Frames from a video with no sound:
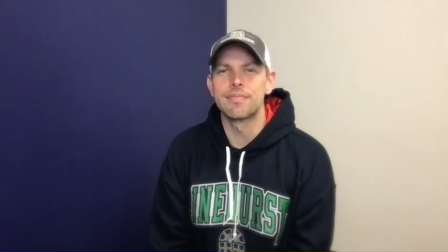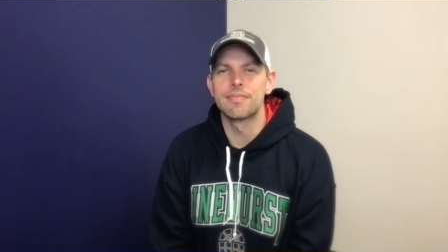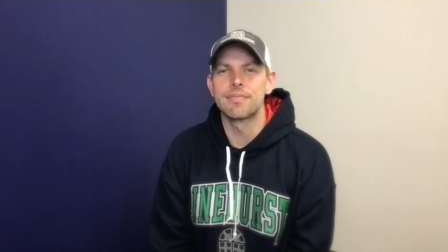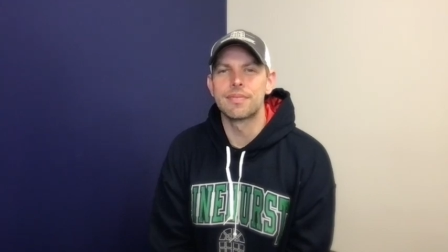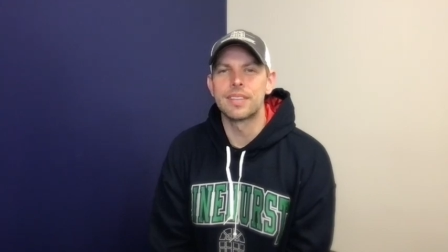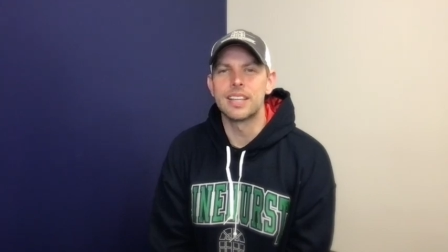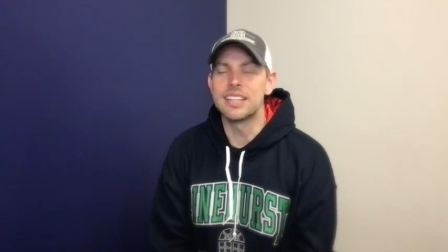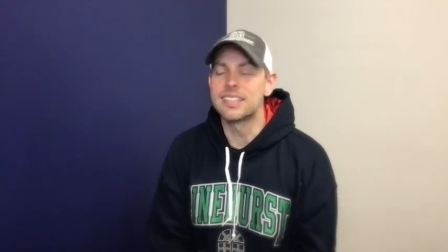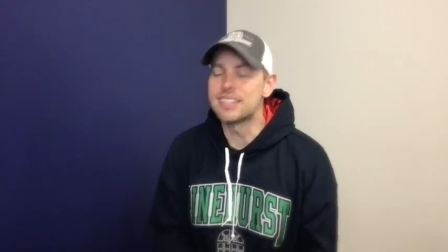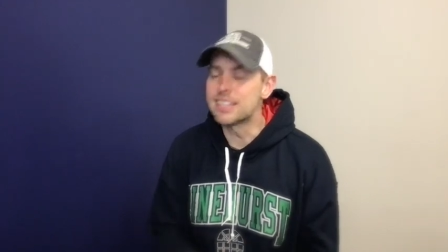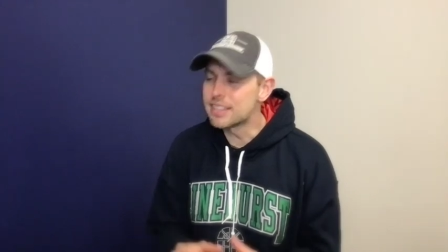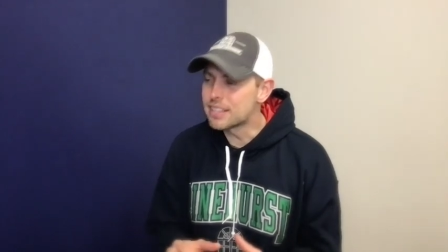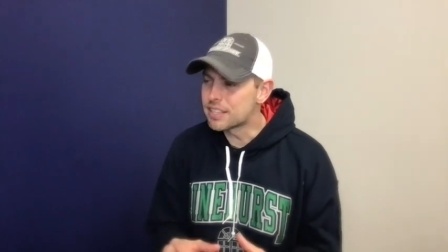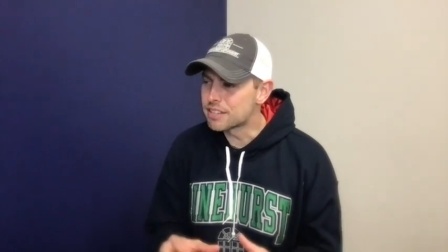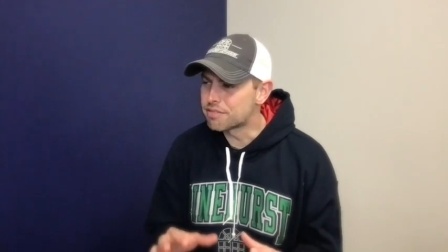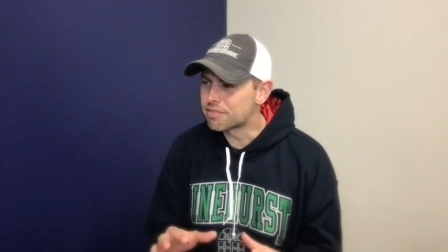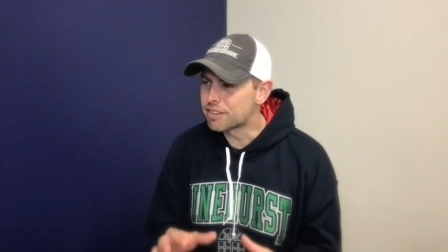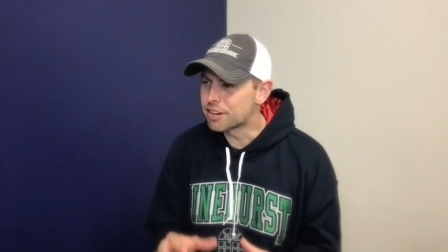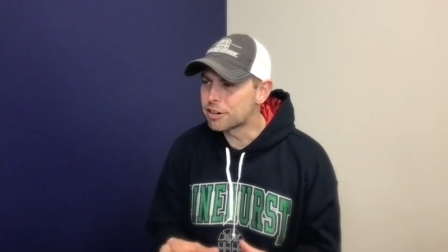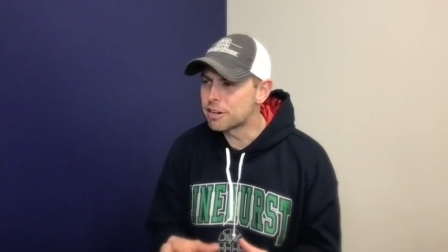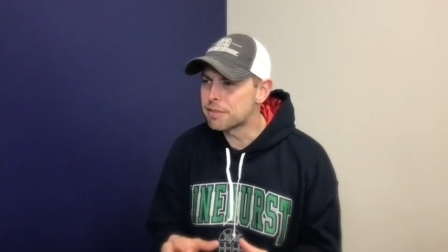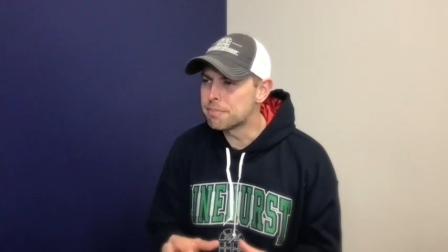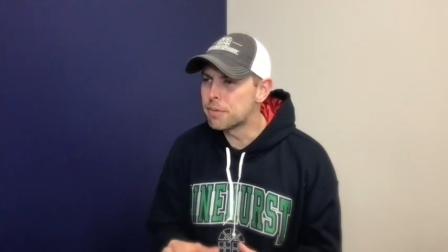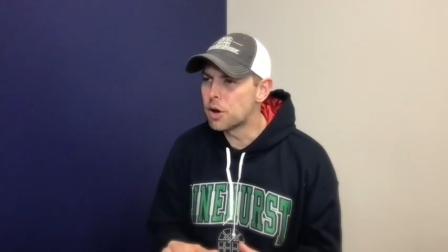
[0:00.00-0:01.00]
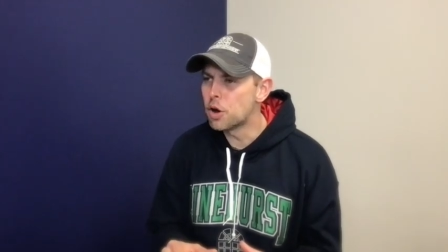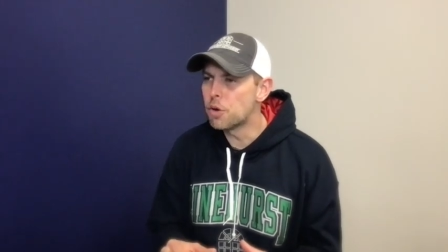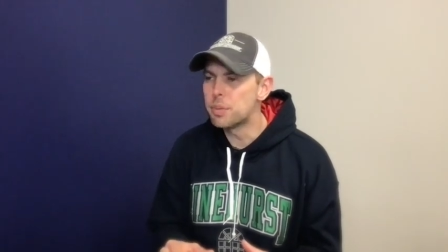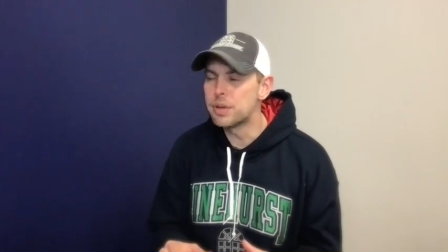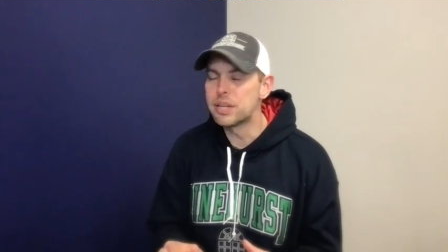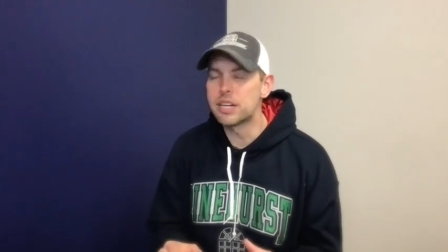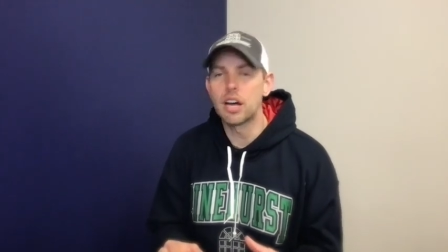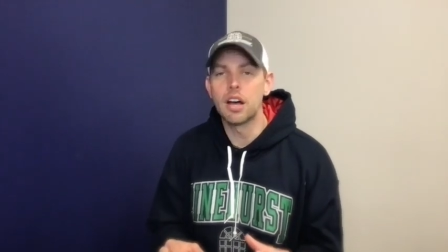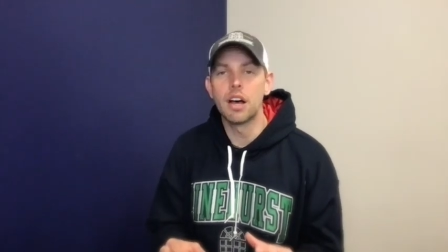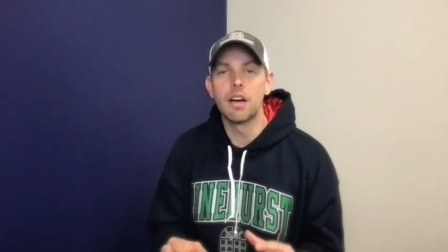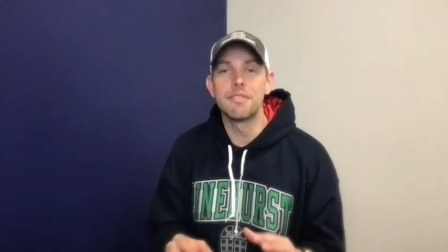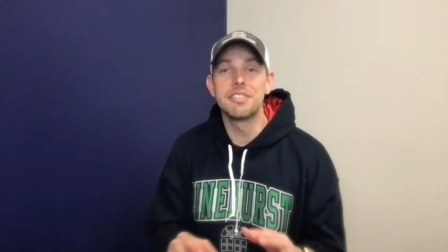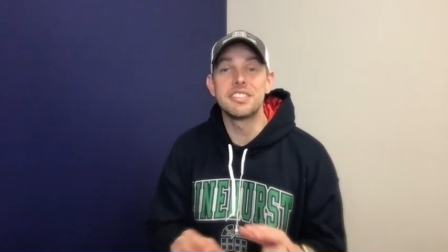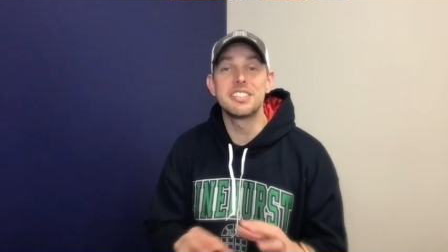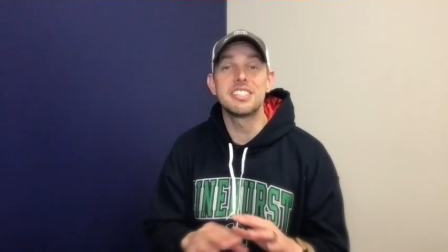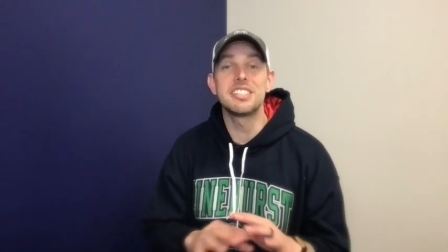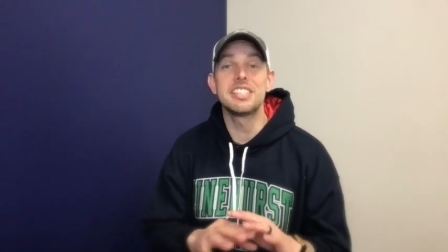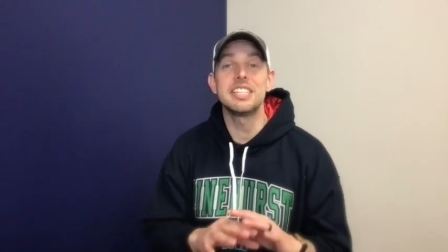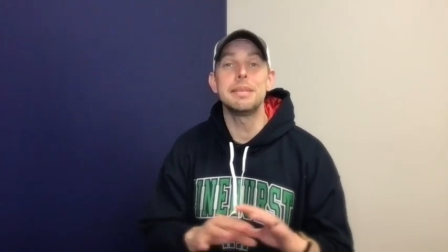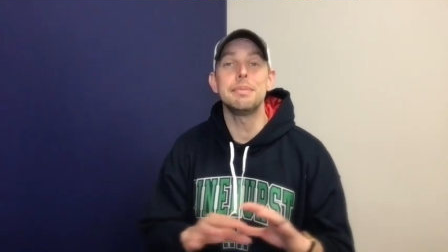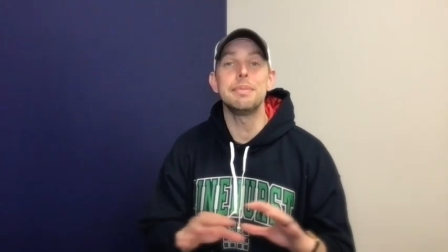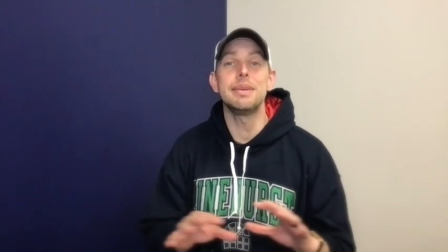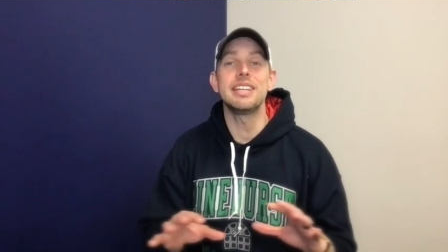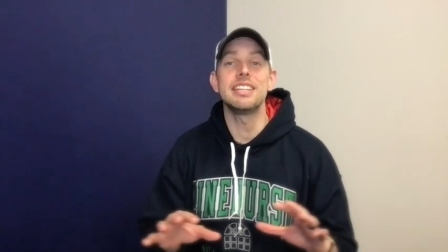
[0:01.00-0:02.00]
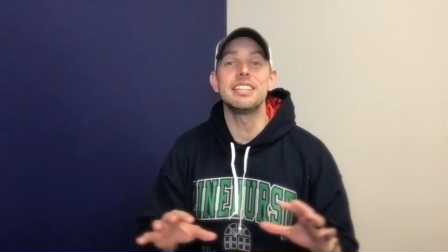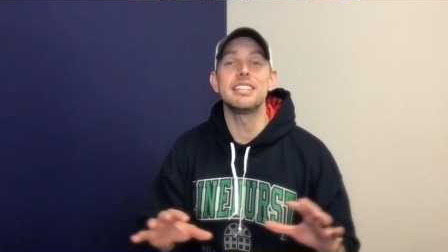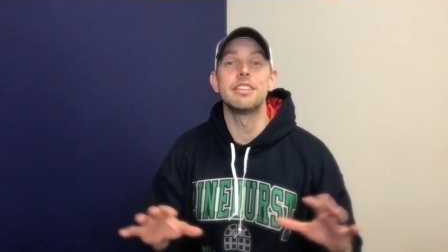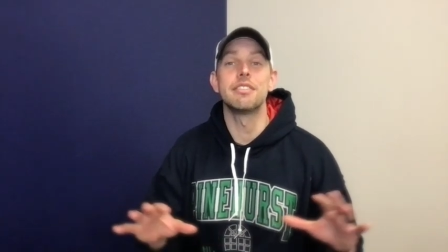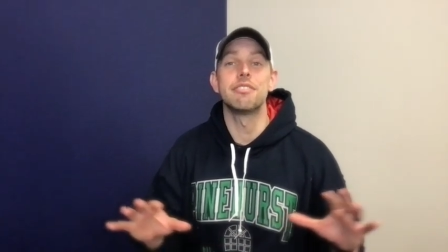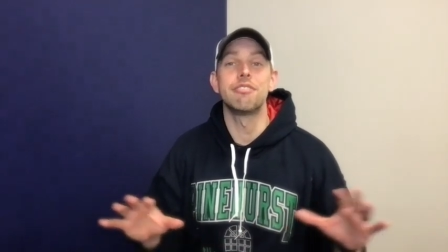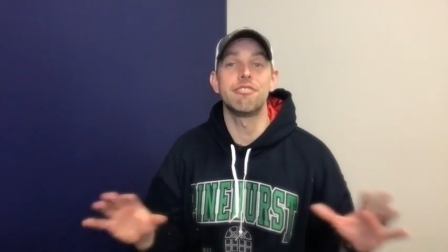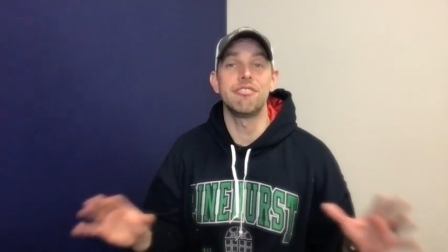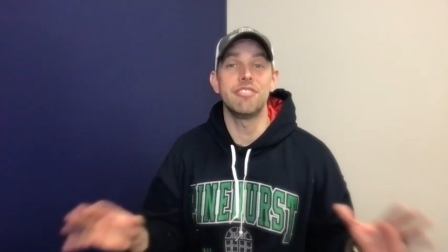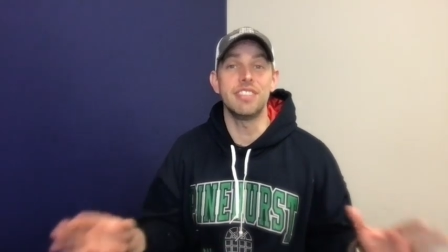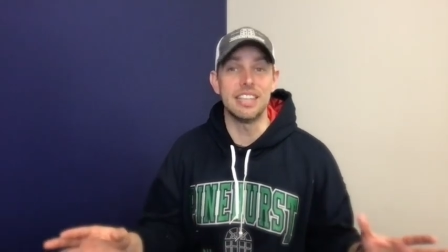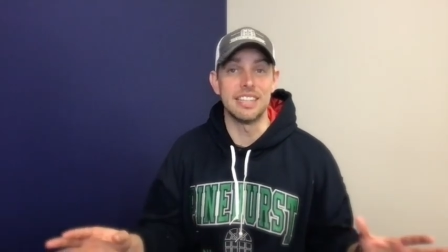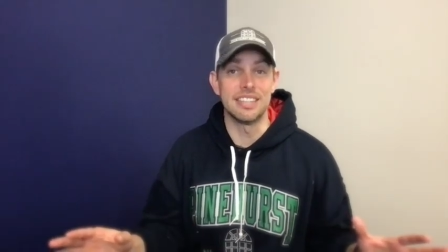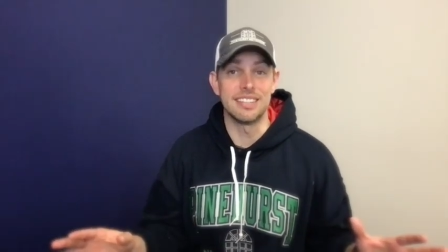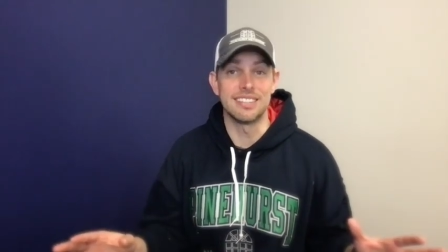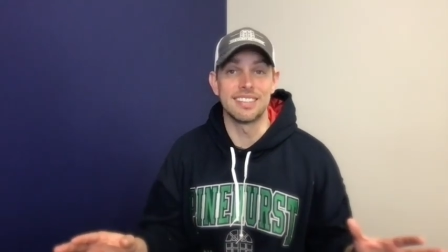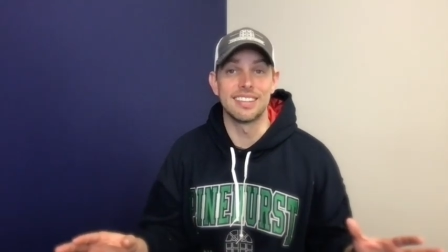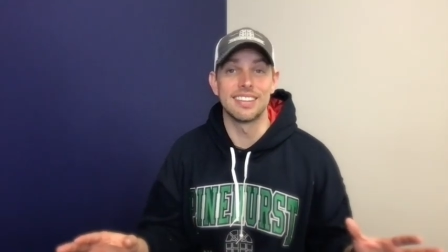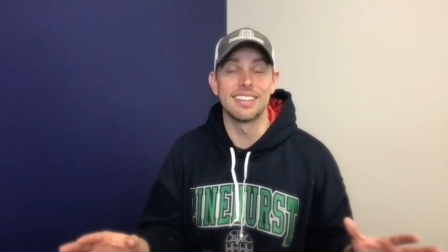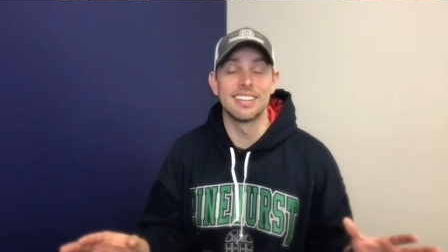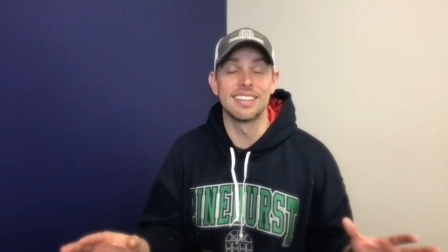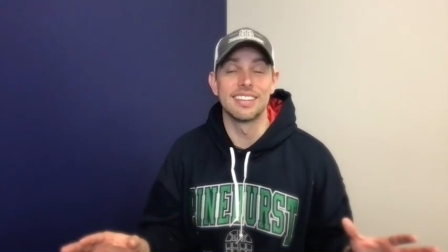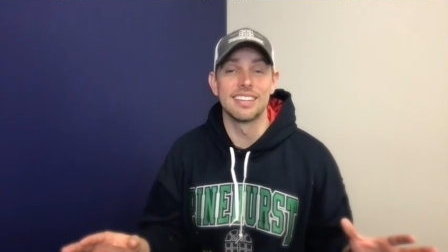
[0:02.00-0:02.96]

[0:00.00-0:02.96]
it's in this very moment of seeming defeat